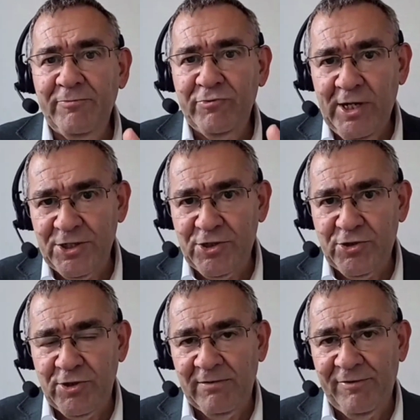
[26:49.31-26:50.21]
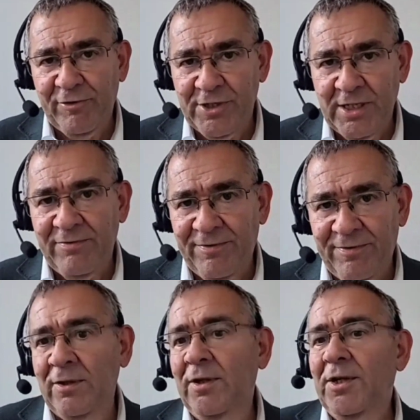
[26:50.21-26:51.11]
from registering for a
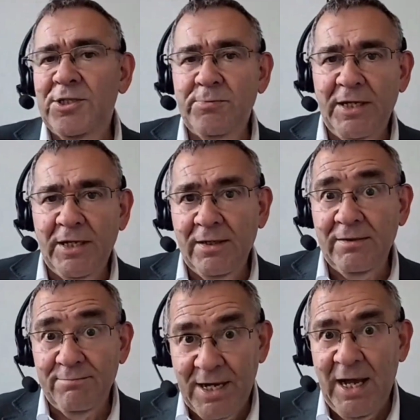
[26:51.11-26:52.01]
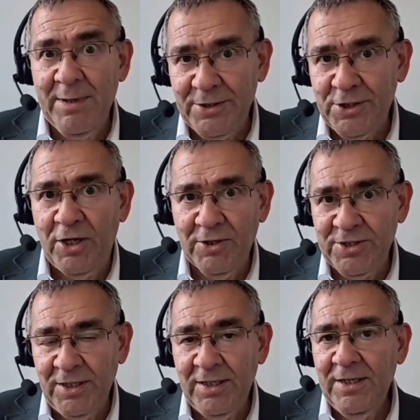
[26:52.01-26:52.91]
DPhil to becoming a
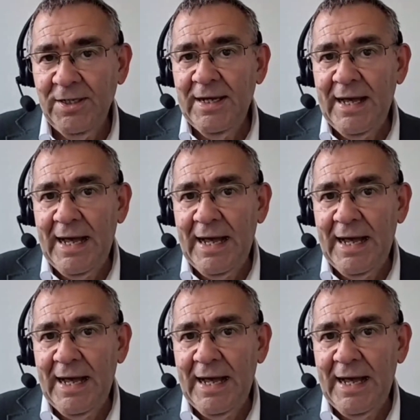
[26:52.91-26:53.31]
doctor.